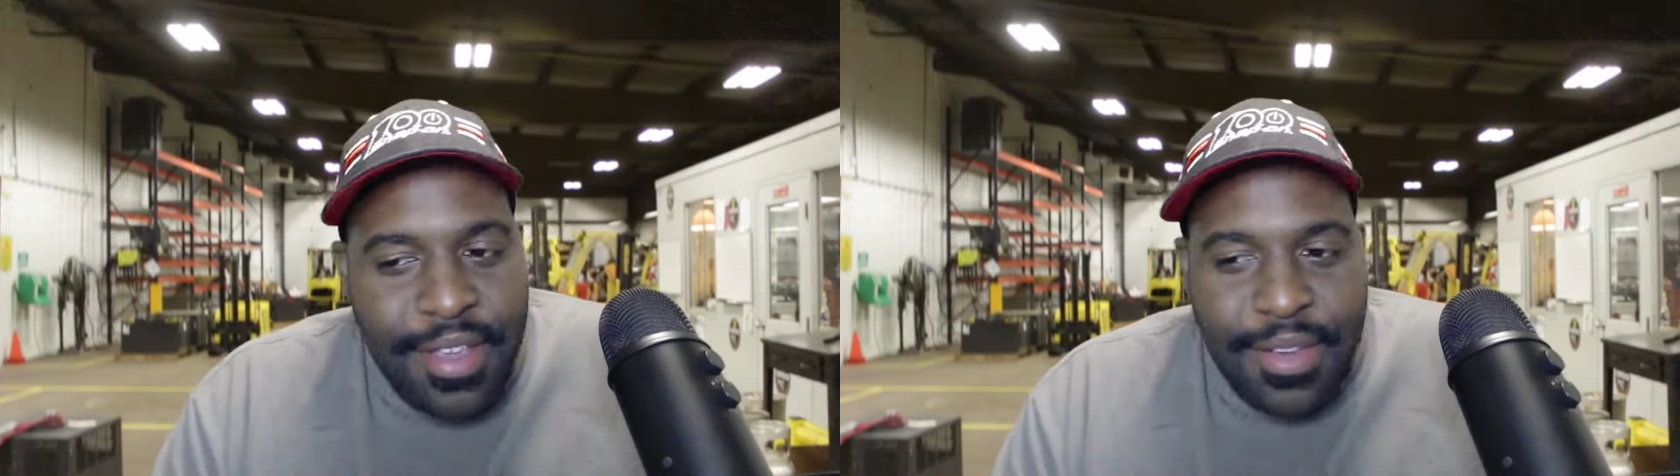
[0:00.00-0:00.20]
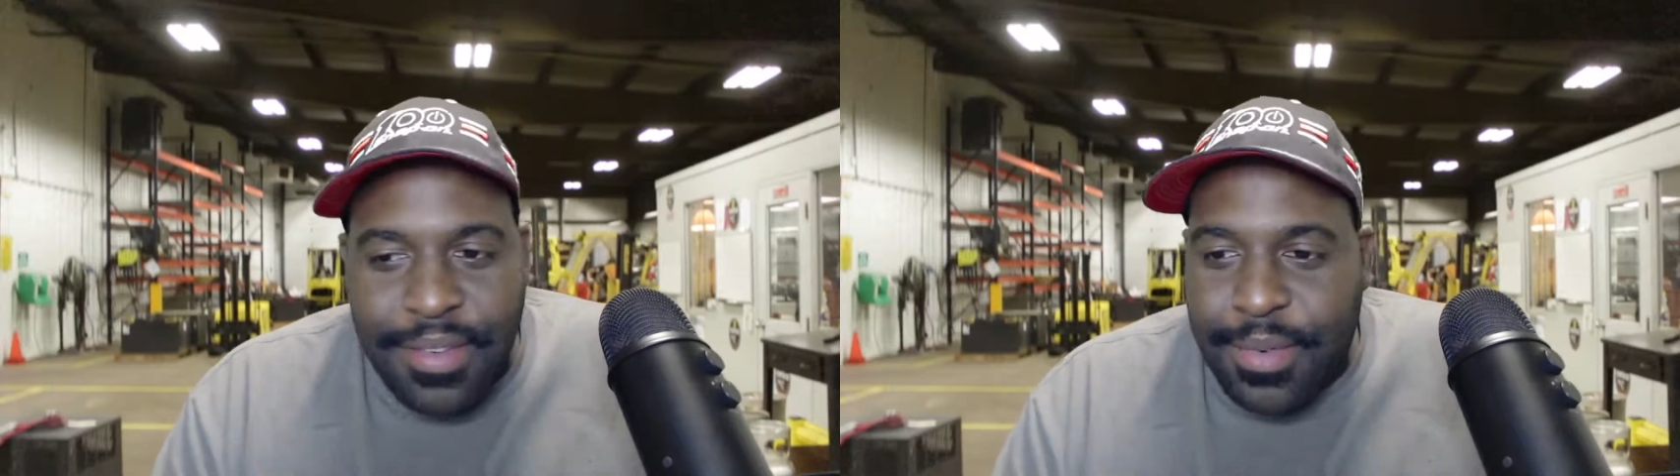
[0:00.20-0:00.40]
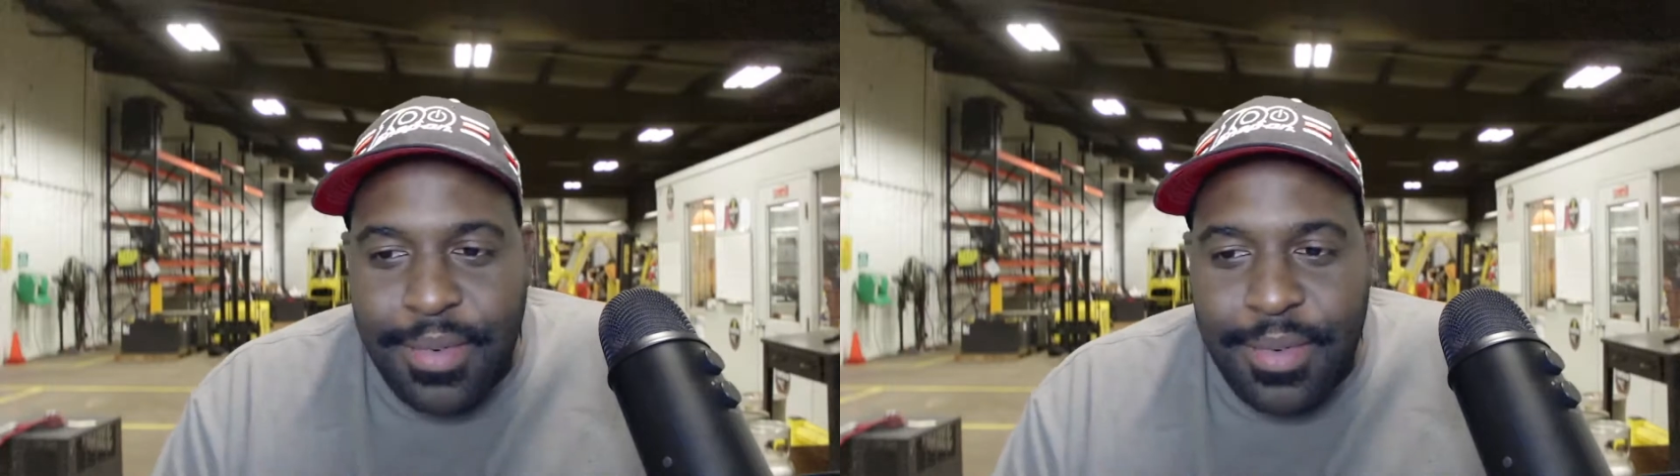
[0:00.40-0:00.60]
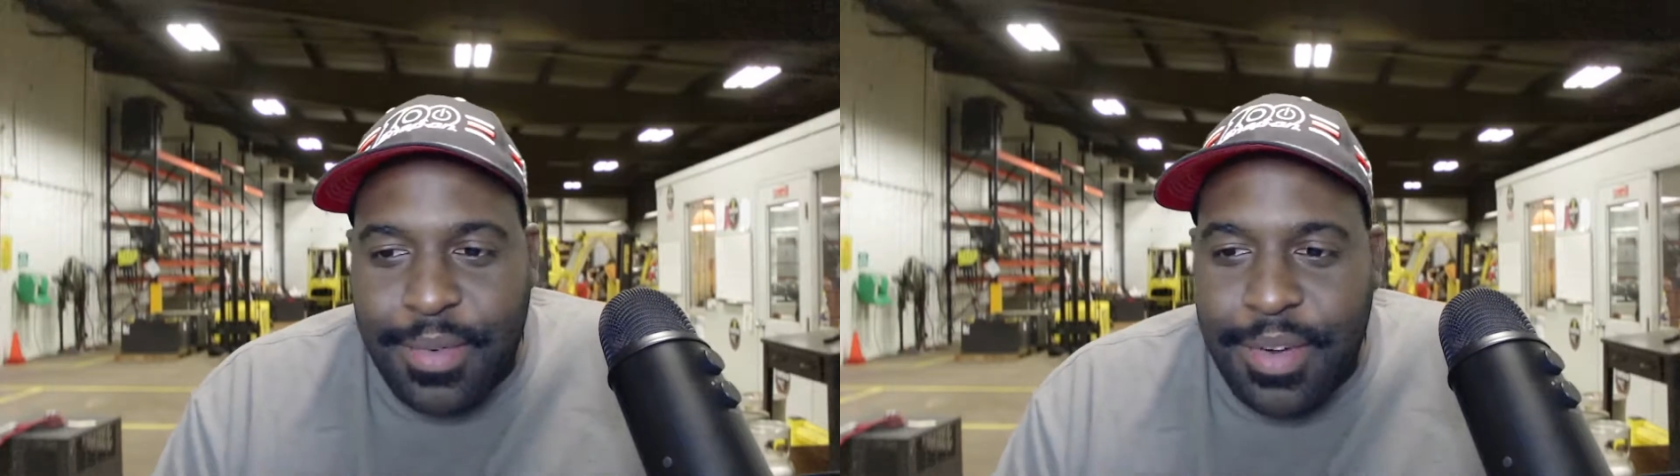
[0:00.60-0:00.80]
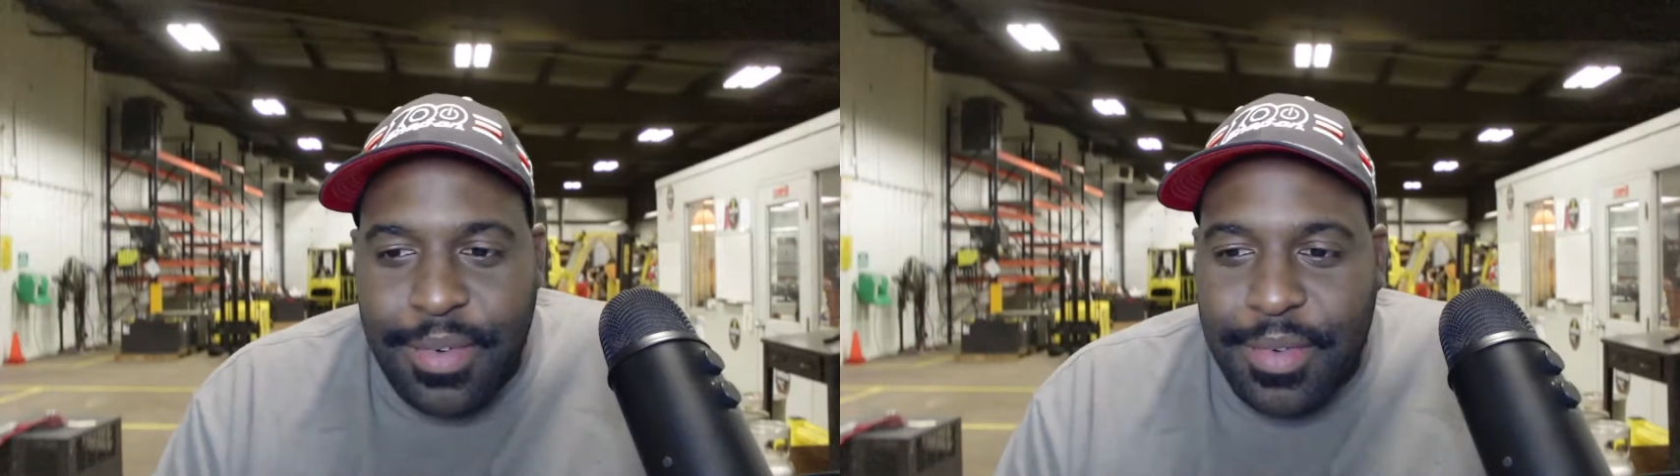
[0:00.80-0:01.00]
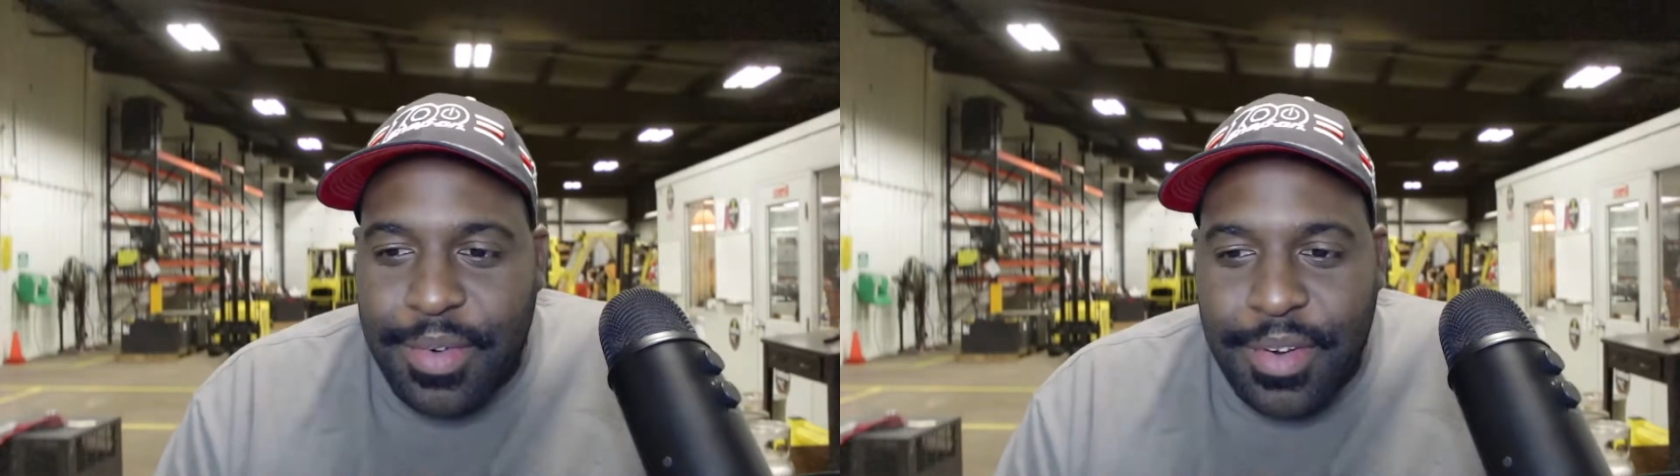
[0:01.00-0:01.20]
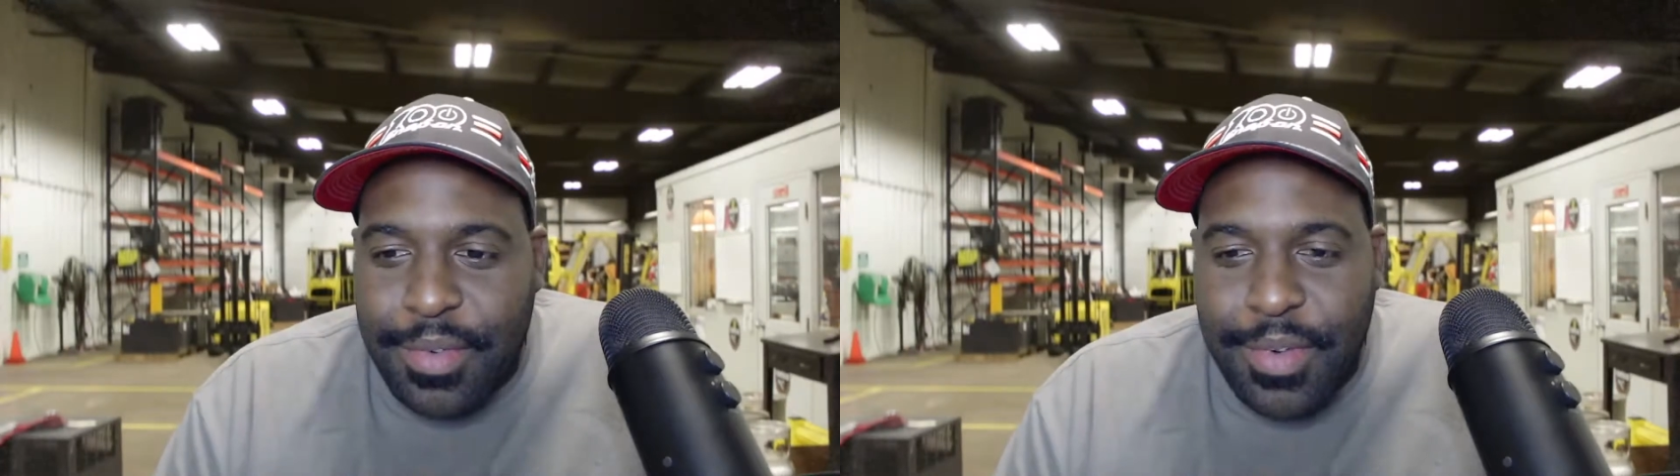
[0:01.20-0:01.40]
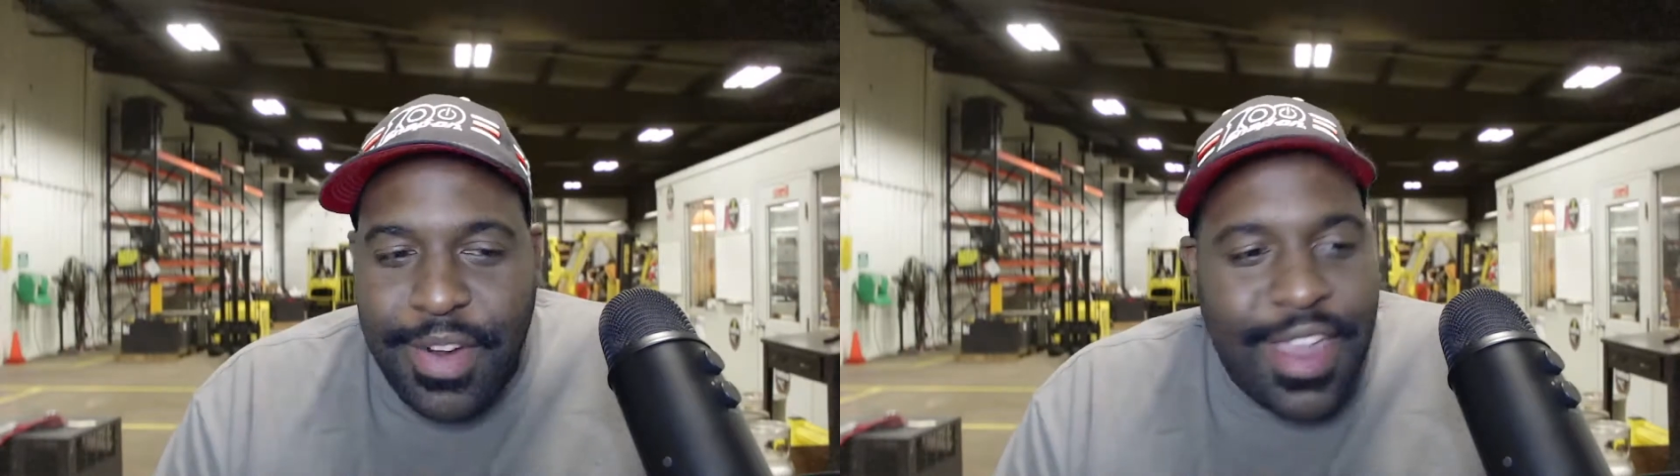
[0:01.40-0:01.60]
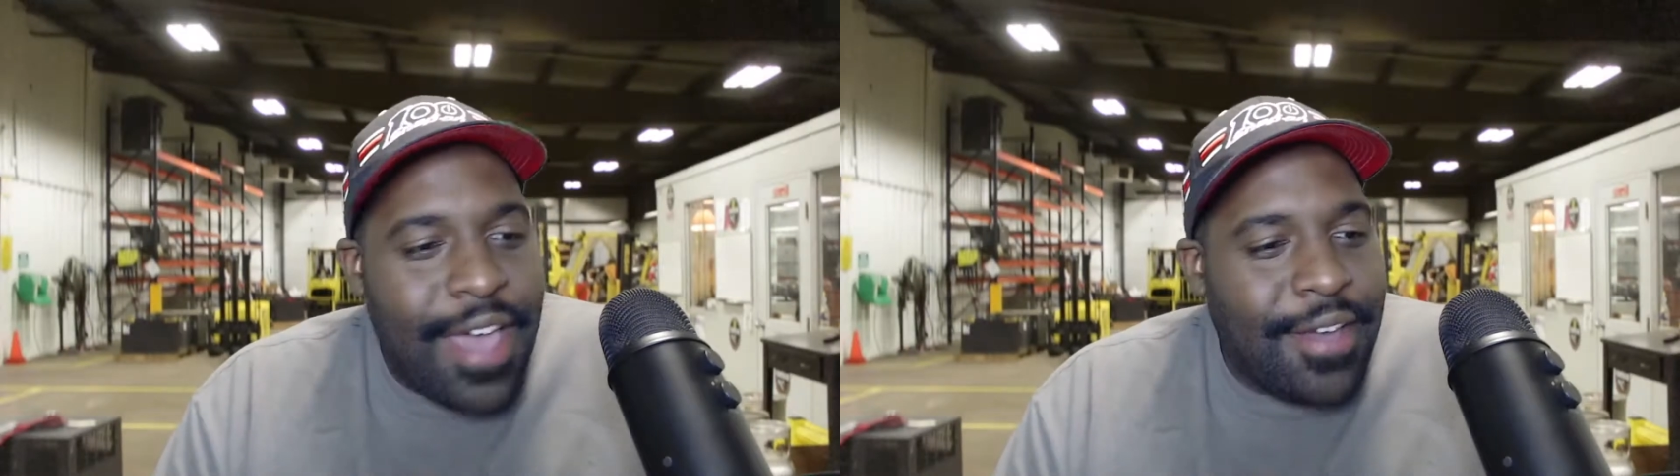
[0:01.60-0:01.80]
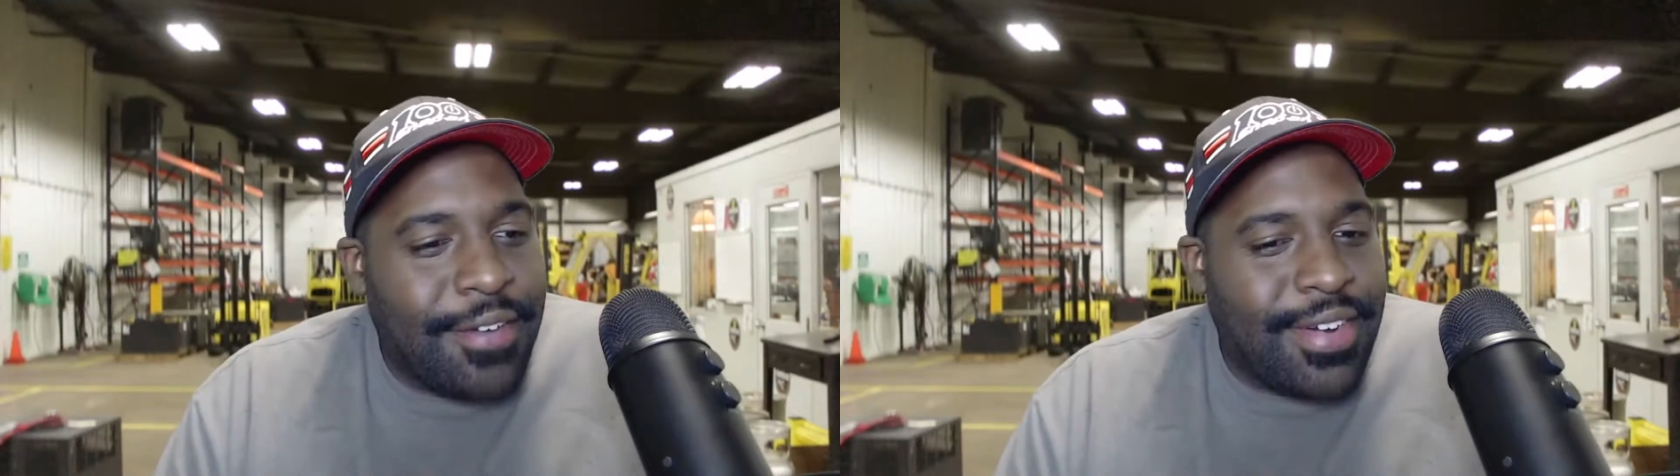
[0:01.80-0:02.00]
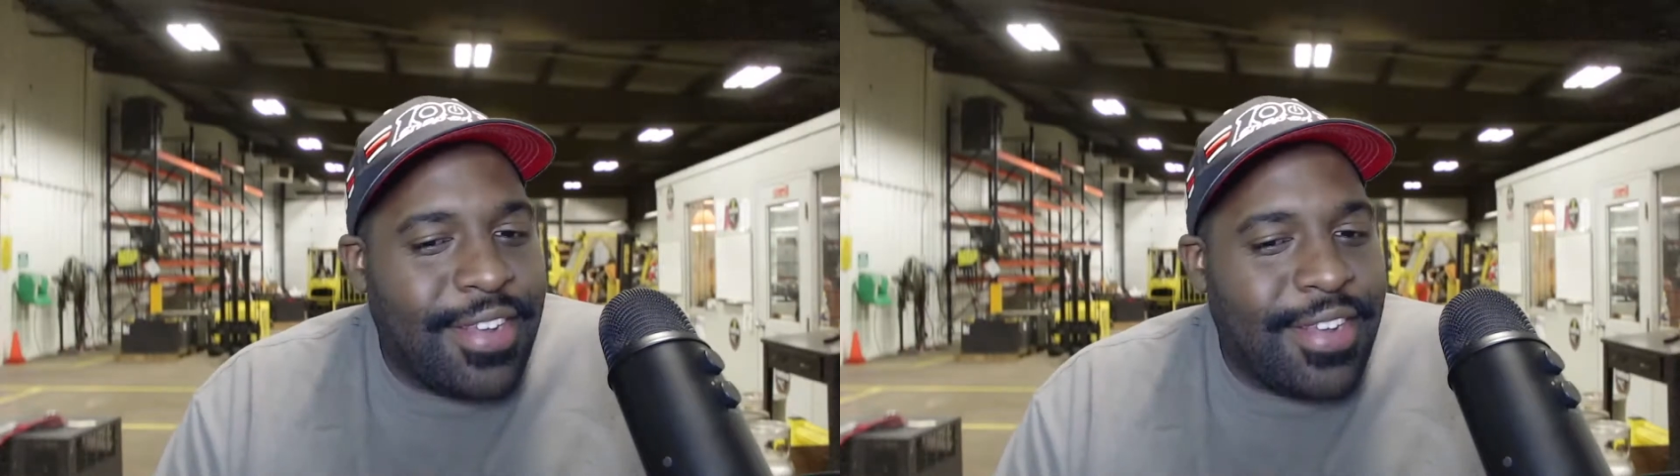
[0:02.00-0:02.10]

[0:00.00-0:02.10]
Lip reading: we're encountering